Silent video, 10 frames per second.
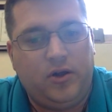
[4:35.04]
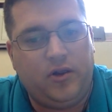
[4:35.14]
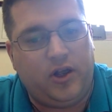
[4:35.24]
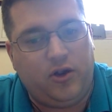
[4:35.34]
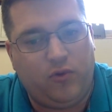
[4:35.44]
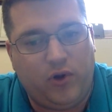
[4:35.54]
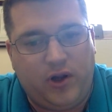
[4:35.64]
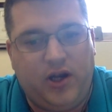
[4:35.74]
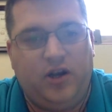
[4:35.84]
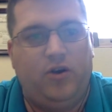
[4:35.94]
that you
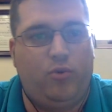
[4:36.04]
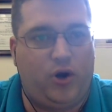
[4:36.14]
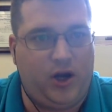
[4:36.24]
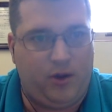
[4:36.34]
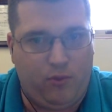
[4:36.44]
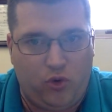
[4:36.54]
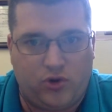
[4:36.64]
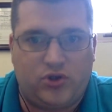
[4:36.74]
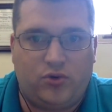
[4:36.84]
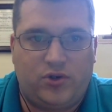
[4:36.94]
really needed to bring in more
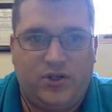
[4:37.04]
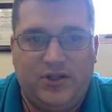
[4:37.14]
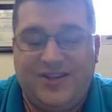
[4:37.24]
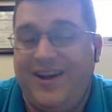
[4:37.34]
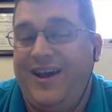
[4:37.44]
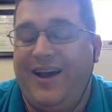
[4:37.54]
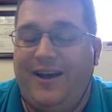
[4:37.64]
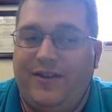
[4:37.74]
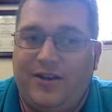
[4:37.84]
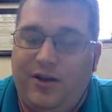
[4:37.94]
sources
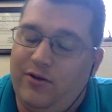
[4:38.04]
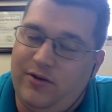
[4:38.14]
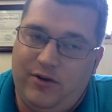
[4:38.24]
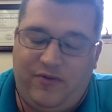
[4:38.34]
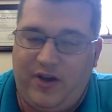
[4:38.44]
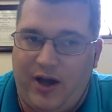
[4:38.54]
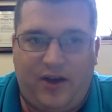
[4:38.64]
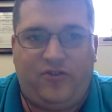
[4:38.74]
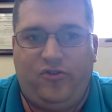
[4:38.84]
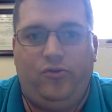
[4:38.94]
and that you, you've
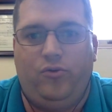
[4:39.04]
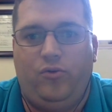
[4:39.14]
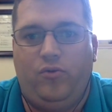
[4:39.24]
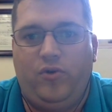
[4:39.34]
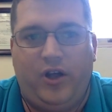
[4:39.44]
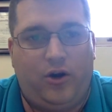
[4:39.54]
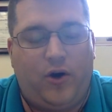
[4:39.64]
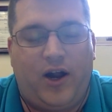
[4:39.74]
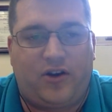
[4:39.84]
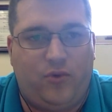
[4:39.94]
got to
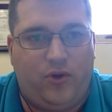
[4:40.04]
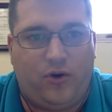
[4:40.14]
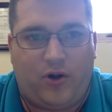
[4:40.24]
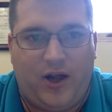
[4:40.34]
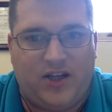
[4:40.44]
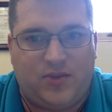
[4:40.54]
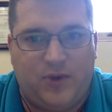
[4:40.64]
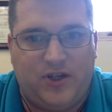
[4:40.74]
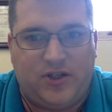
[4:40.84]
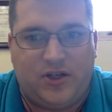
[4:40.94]
interact with your
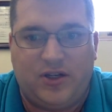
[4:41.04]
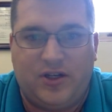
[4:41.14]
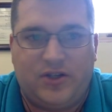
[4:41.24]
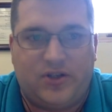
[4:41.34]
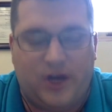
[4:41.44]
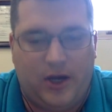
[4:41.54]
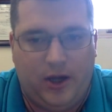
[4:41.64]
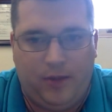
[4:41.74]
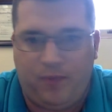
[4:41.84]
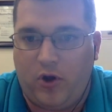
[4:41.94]
classmates on this.
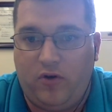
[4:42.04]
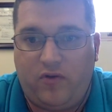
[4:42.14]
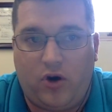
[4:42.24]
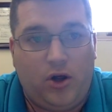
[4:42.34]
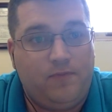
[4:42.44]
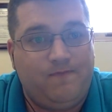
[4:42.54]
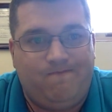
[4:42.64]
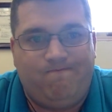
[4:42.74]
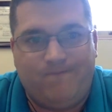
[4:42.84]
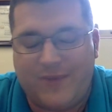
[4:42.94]
Um, overall,
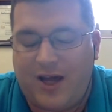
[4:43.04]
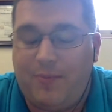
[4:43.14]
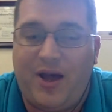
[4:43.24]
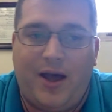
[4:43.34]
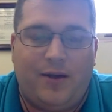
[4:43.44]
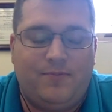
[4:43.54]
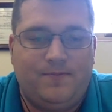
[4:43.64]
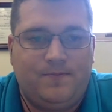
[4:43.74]
not bad.